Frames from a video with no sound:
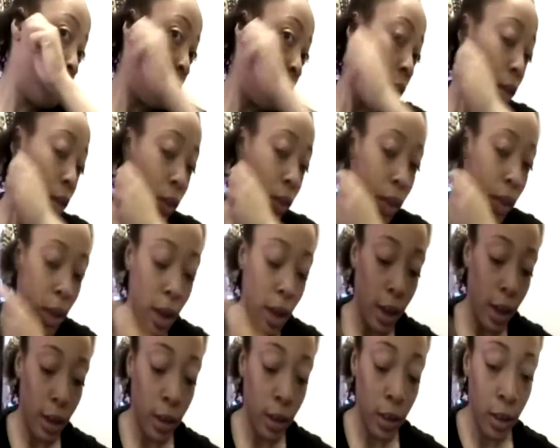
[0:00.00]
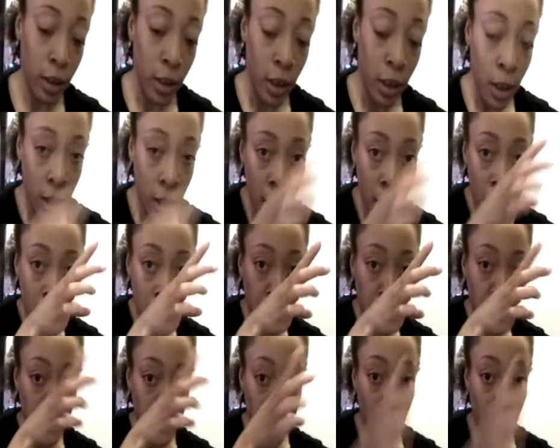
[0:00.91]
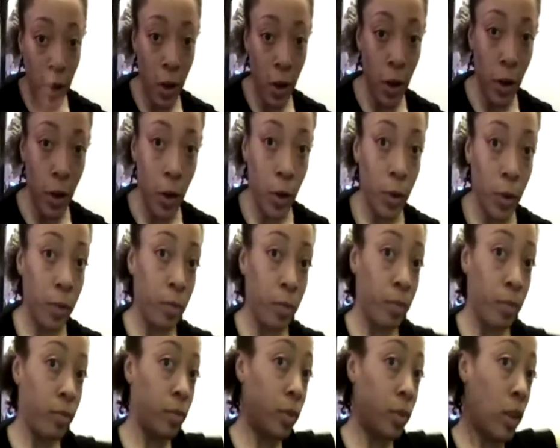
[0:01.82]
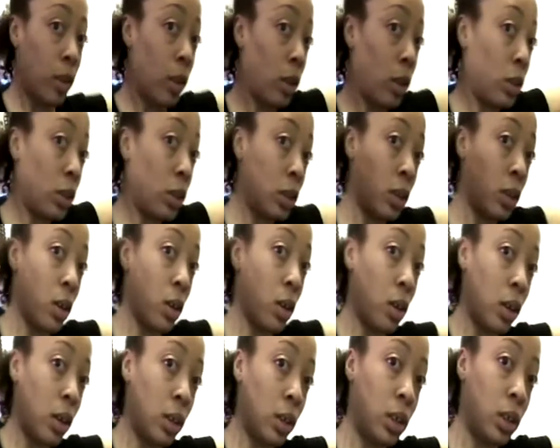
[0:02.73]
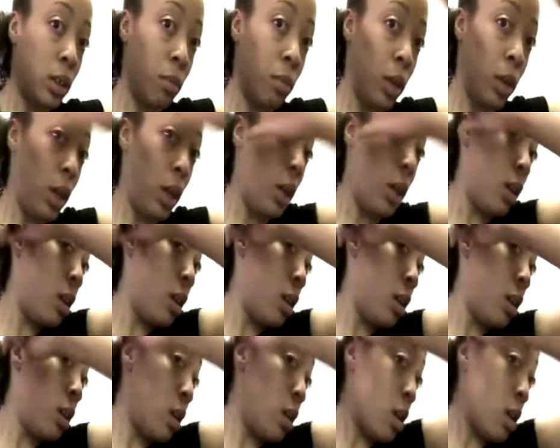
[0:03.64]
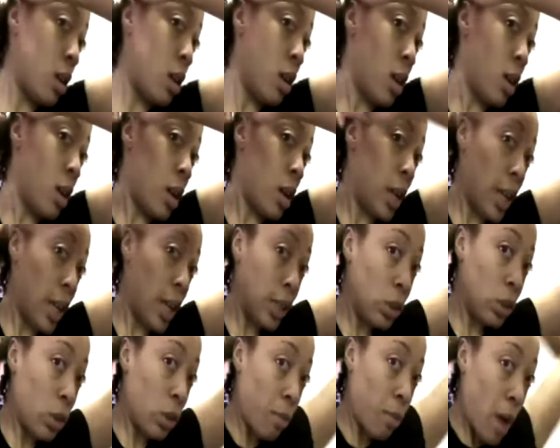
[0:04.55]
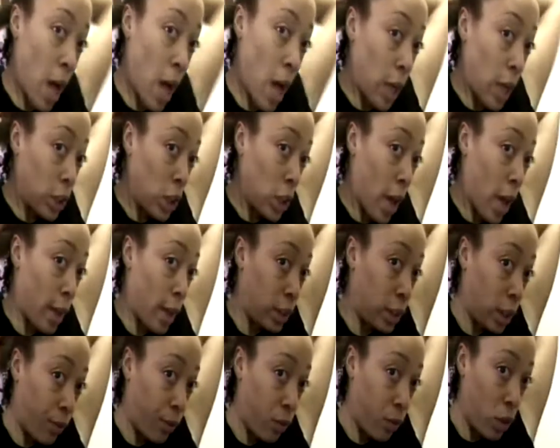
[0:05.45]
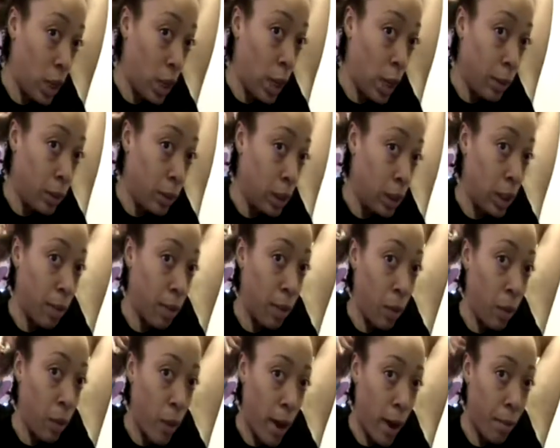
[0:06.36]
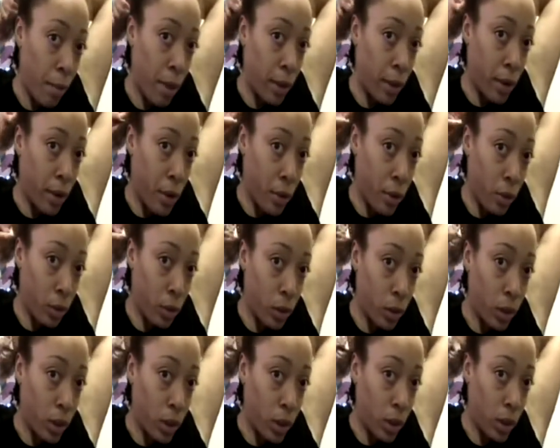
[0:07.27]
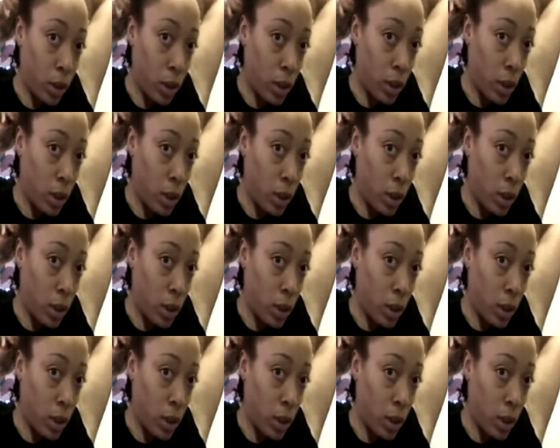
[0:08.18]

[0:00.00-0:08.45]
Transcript: Okay, so it looks good to me. And I do apologize if you keep seeing me wipe my nose.